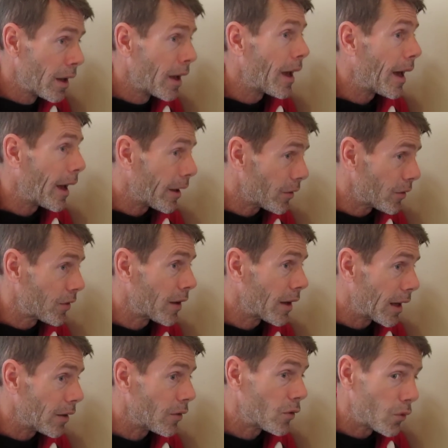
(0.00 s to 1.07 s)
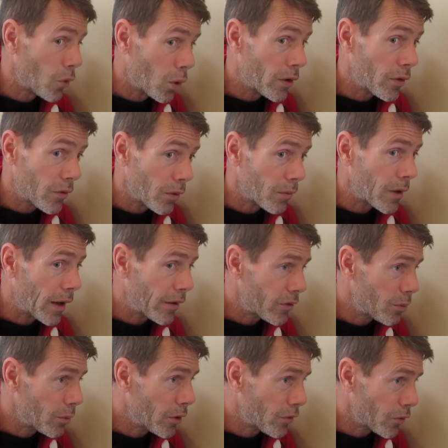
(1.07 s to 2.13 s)
as a source of
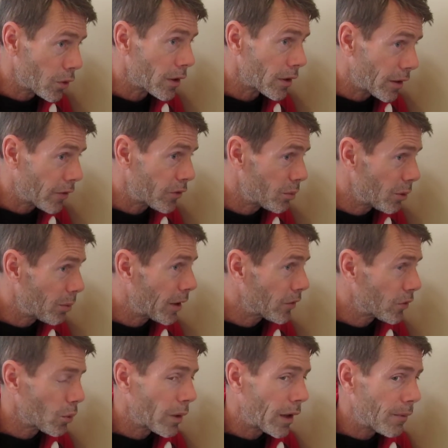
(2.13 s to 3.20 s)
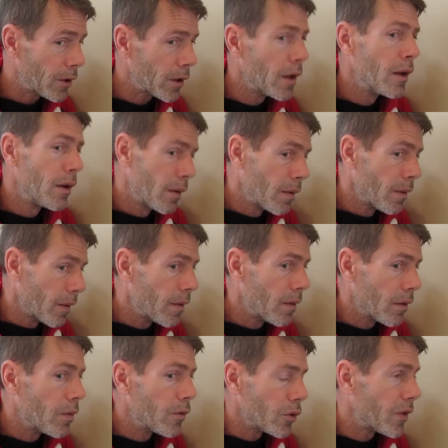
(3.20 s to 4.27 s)
customers or a customer base or whatever,
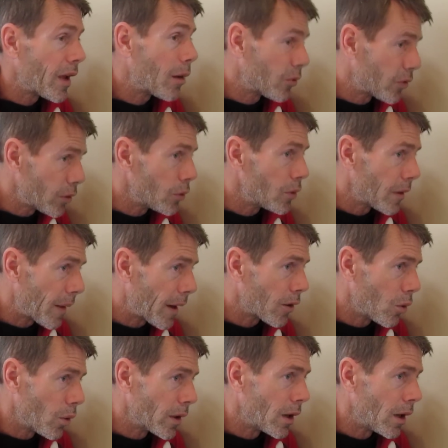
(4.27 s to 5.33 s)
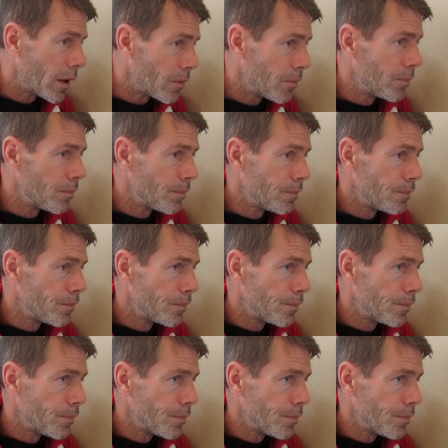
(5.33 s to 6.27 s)
there's absolutely that going on.